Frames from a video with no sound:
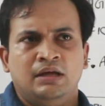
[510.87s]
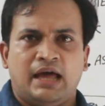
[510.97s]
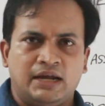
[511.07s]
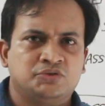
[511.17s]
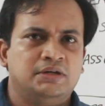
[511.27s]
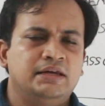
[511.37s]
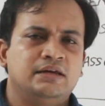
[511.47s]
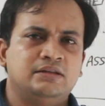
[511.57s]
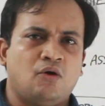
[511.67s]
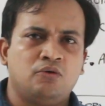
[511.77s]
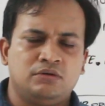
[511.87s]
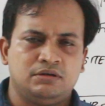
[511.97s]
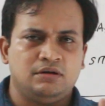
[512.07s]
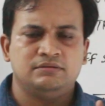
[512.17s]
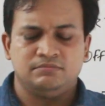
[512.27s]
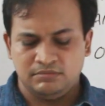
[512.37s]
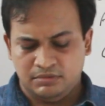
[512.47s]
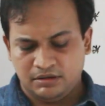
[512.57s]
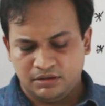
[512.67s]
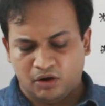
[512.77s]
Actually,
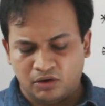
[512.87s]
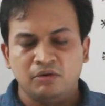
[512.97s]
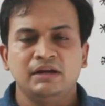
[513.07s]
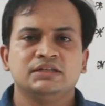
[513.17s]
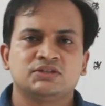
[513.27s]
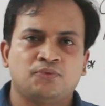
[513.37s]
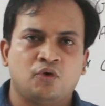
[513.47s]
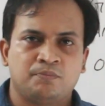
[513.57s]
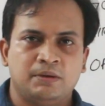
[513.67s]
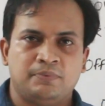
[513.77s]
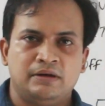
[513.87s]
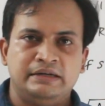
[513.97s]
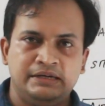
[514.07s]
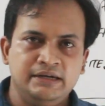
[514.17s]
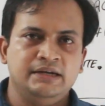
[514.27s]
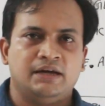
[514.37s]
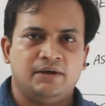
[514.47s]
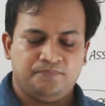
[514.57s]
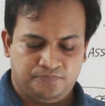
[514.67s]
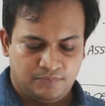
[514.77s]
not only these 4 people in
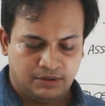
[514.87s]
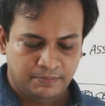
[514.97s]
India,